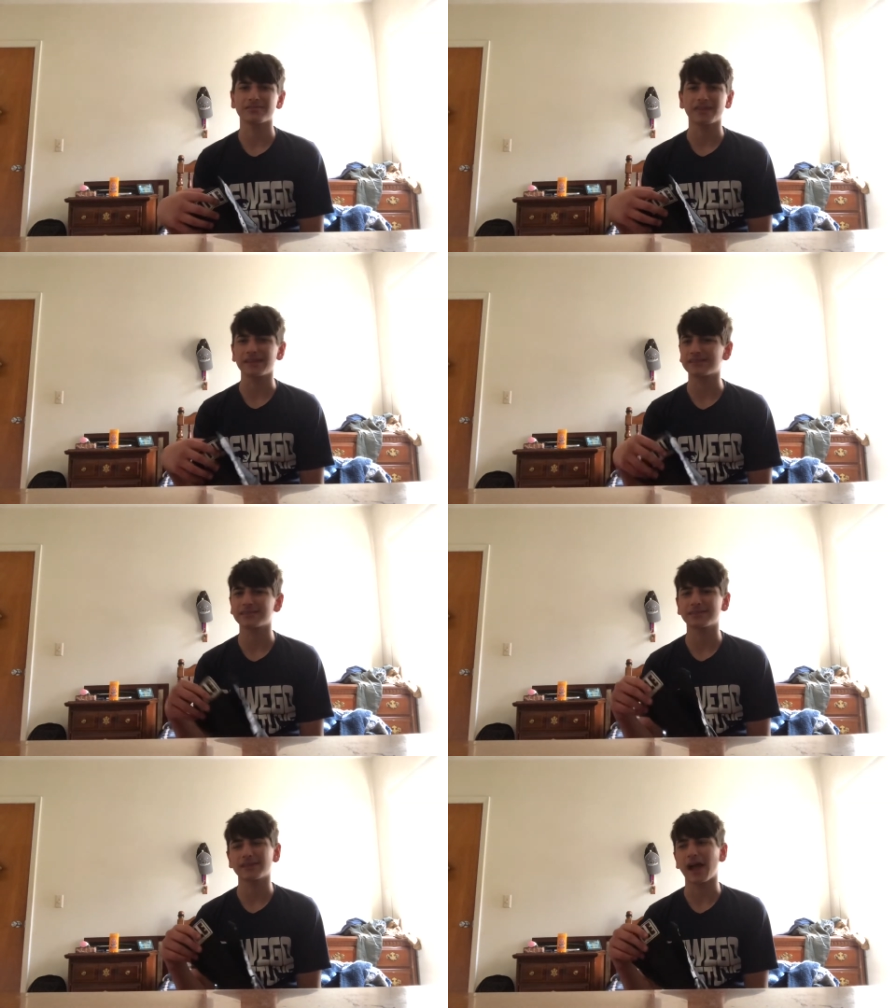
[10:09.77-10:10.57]
Like,
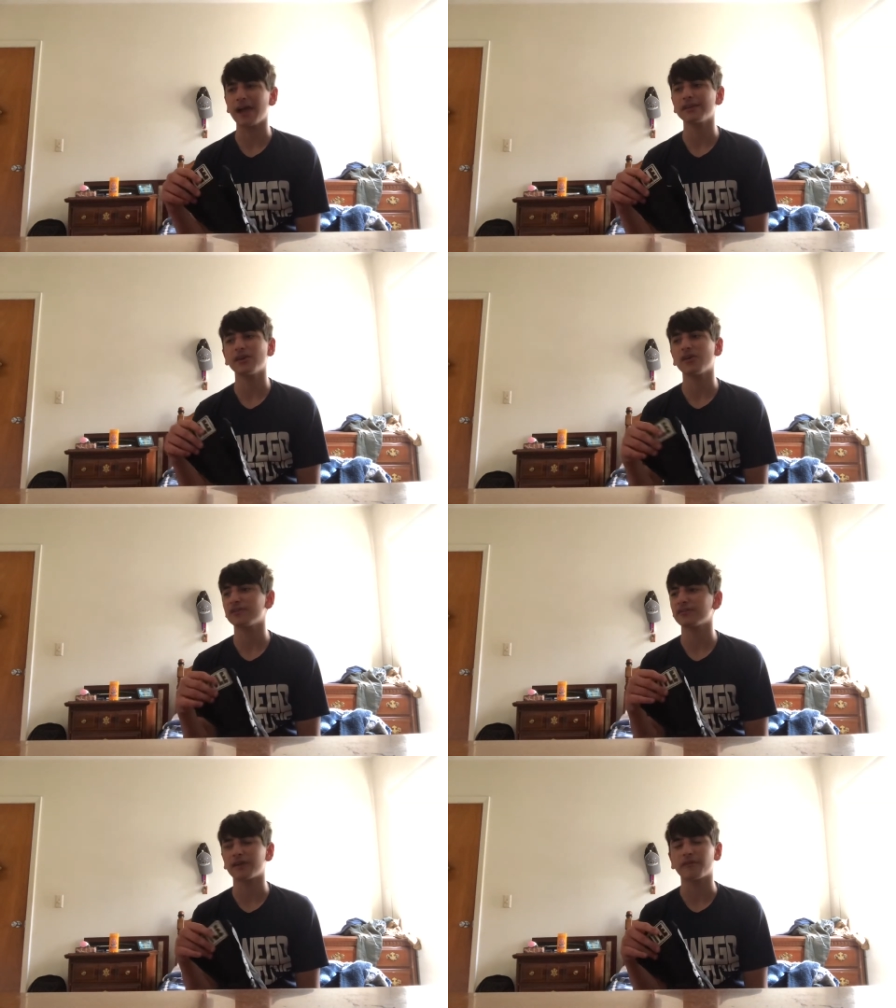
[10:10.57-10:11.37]
I know
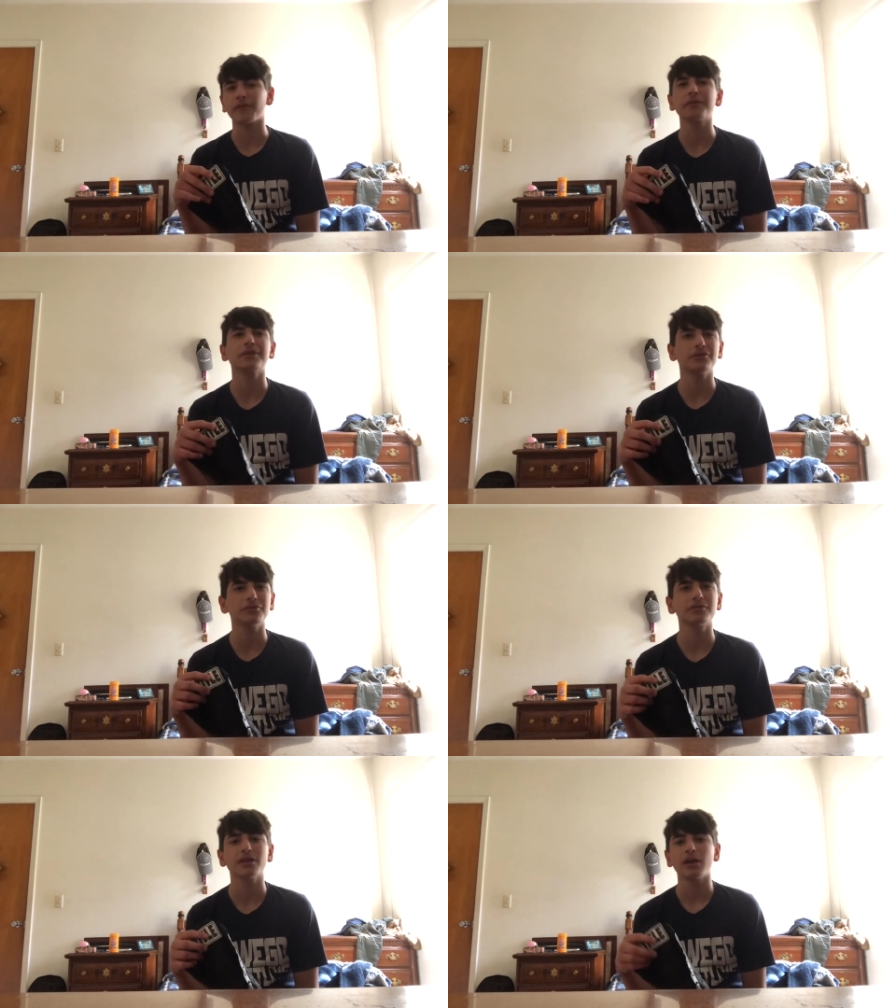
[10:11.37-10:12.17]
I've only used
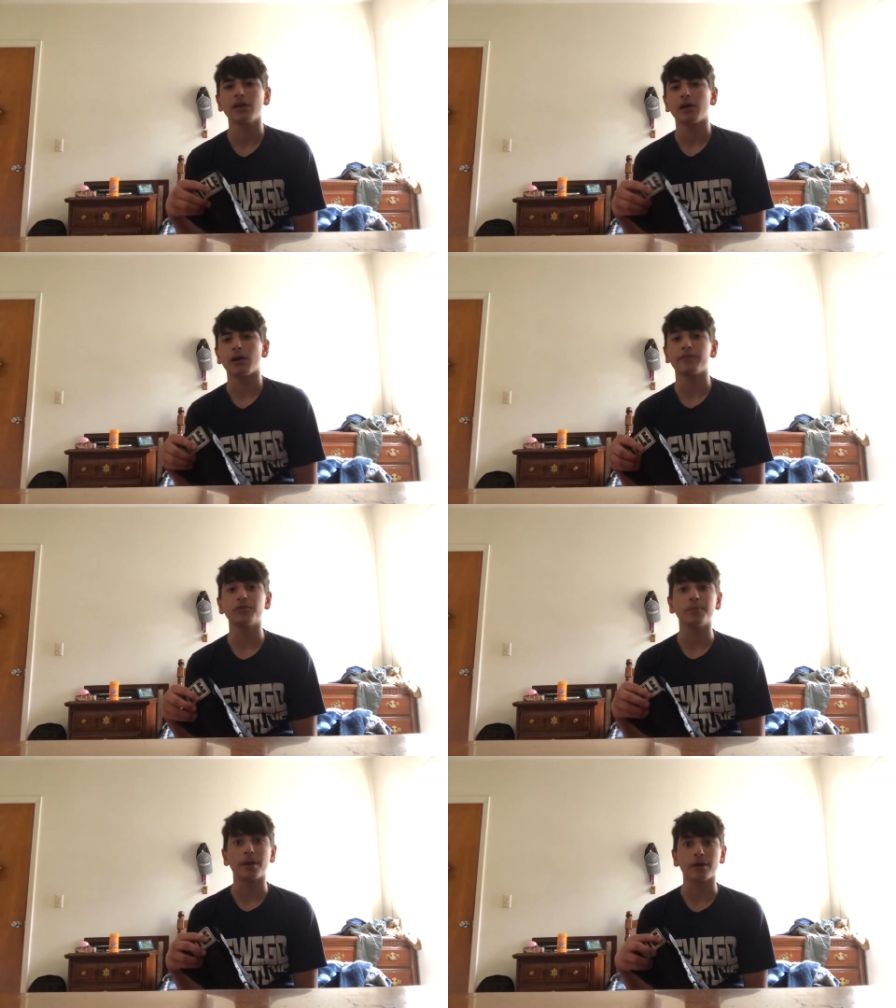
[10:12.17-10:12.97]
a few
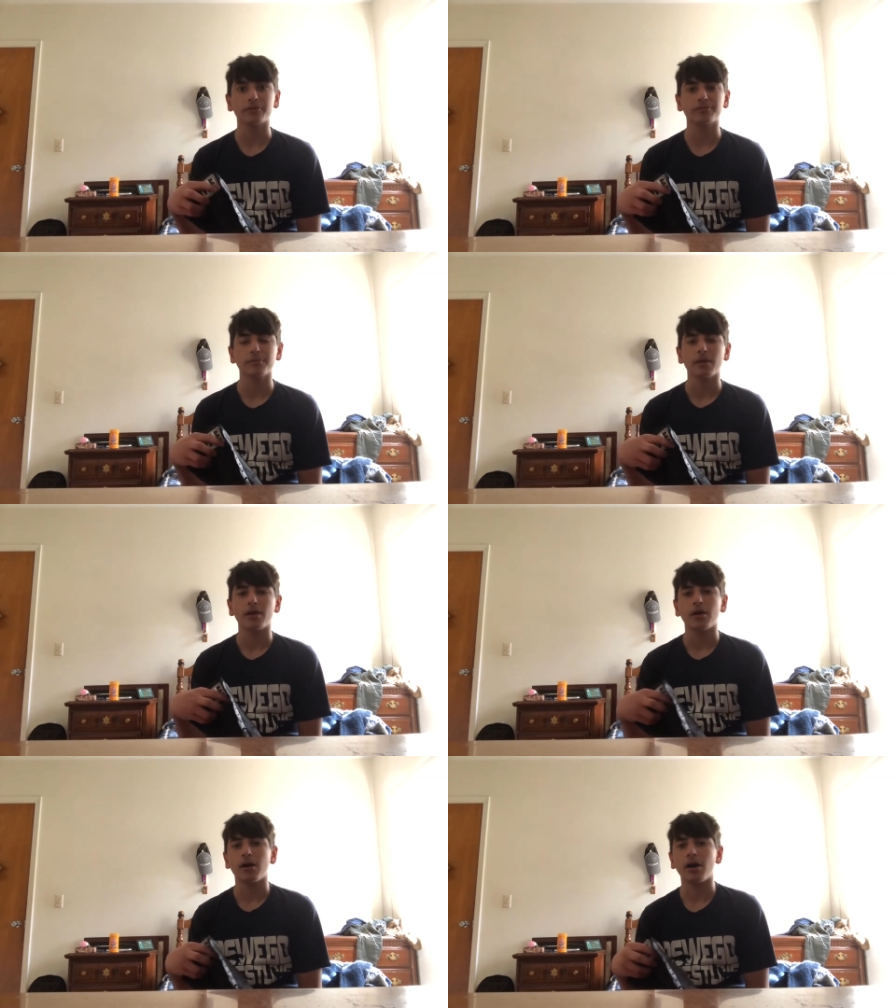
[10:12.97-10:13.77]
pairs,
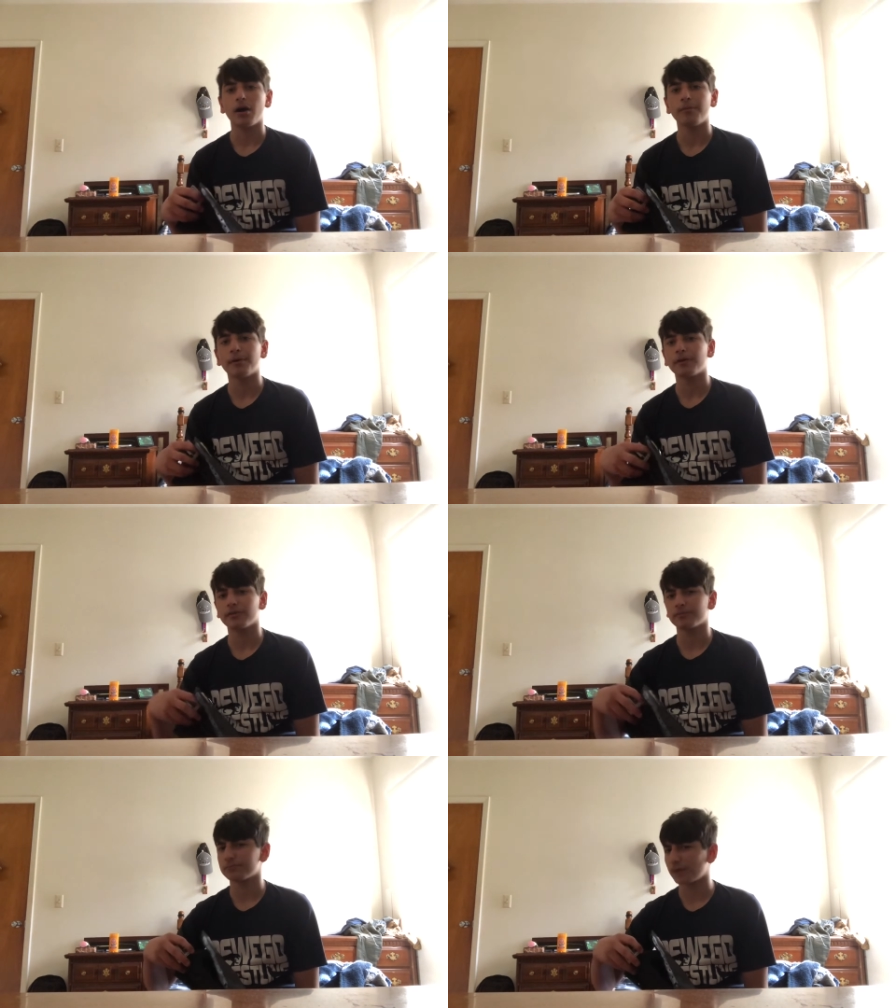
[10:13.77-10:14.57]
but
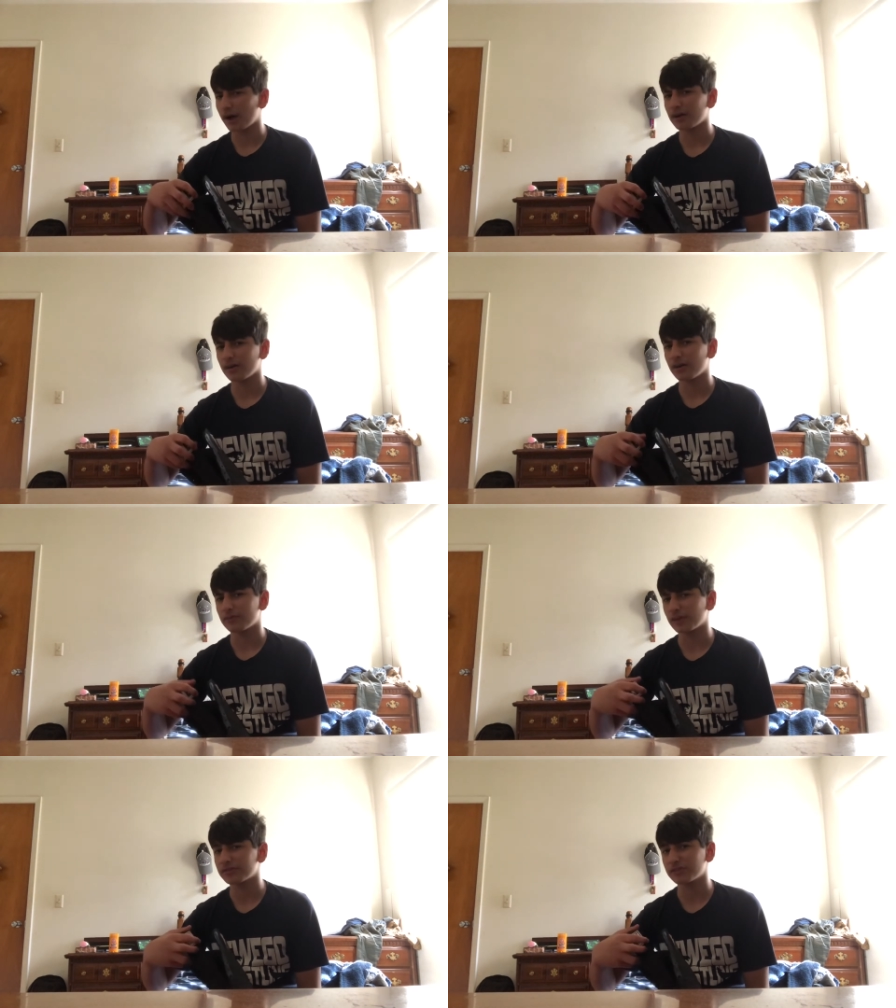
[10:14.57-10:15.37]

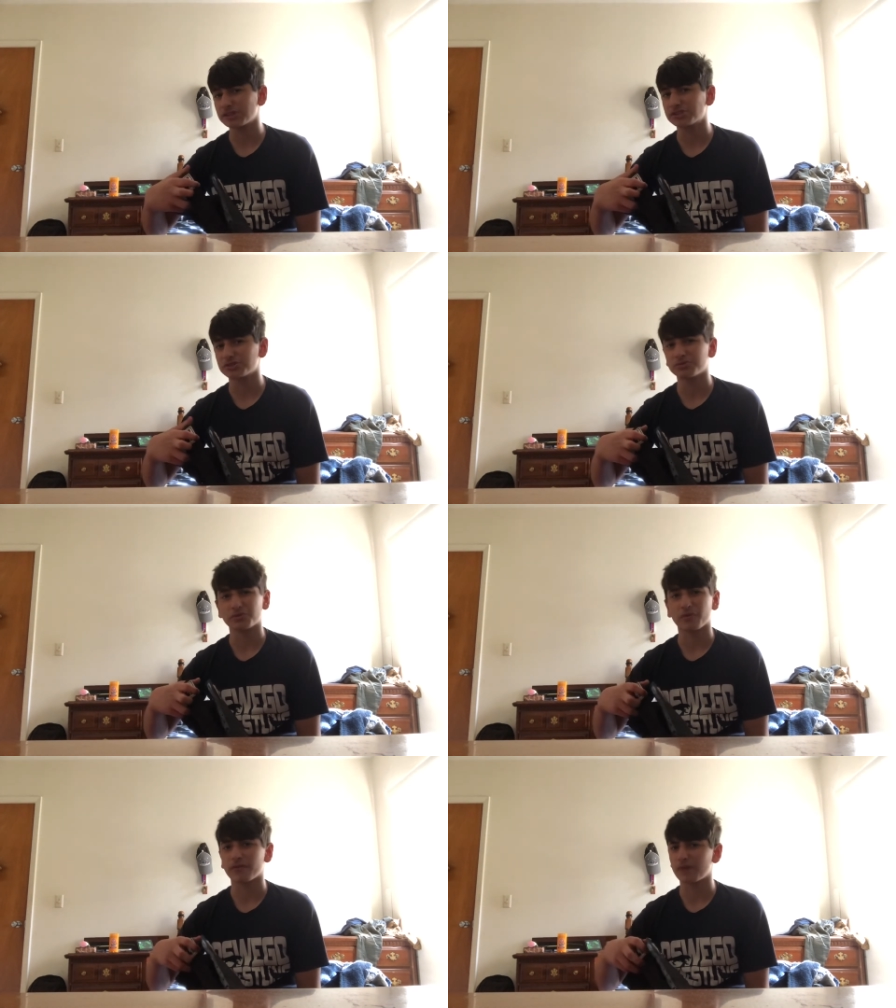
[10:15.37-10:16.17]
wrestling shoes are
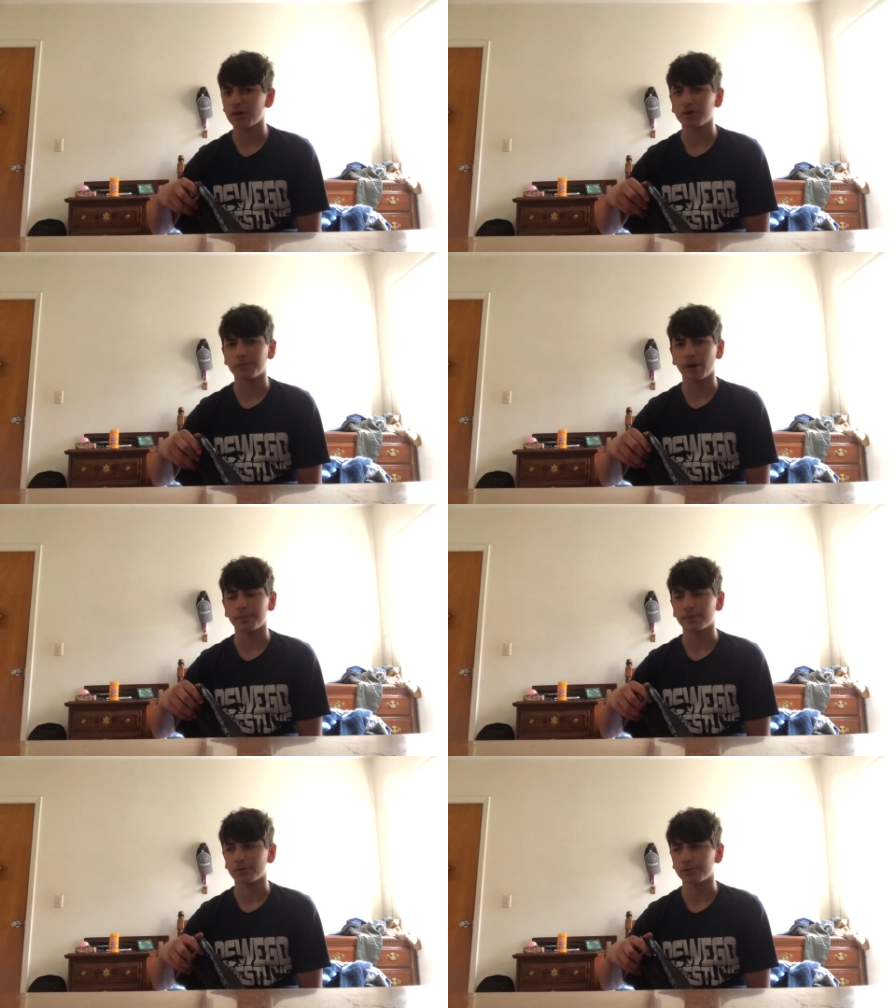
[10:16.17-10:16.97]
very popular in